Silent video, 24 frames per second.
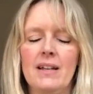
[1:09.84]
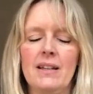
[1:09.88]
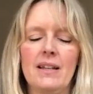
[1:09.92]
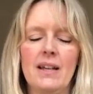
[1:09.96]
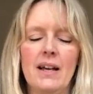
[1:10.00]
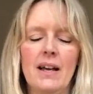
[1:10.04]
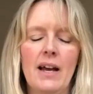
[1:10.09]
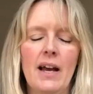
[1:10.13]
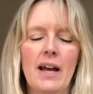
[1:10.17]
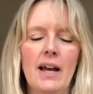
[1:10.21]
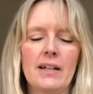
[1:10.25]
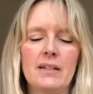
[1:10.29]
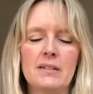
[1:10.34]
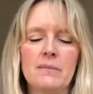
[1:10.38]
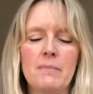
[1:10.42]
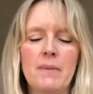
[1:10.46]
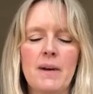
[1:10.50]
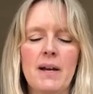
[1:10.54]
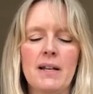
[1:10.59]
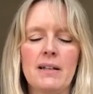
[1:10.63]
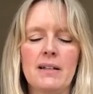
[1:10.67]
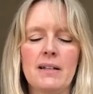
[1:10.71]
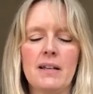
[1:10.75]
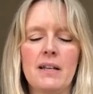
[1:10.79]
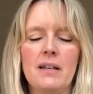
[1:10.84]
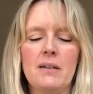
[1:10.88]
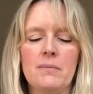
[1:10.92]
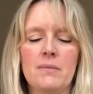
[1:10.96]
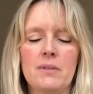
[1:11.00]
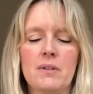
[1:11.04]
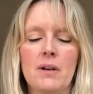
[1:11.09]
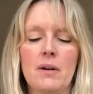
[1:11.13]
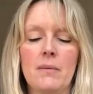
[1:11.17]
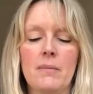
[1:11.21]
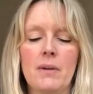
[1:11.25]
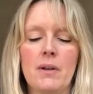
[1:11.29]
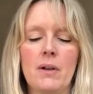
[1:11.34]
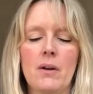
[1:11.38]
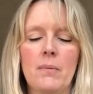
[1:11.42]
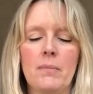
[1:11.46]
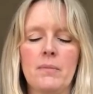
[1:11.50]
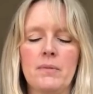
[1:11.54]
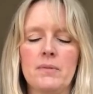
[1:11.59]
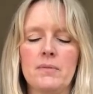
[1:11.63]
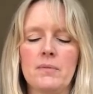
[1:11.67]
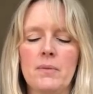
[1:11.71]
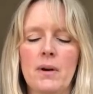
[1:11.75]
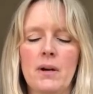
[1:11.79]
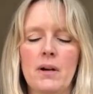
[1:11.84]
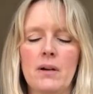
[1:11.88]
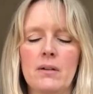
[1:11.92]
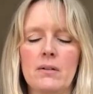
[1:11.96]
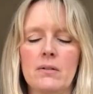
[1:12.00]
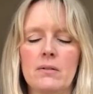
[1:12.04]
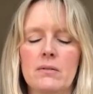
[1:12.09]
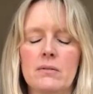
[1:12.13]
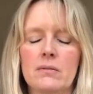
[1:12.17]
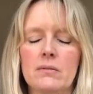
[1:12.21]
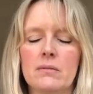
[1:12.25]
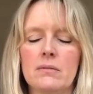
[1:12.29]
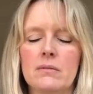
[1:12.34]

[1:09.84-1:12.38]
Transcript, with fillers: That hanged man keeps coming up as well.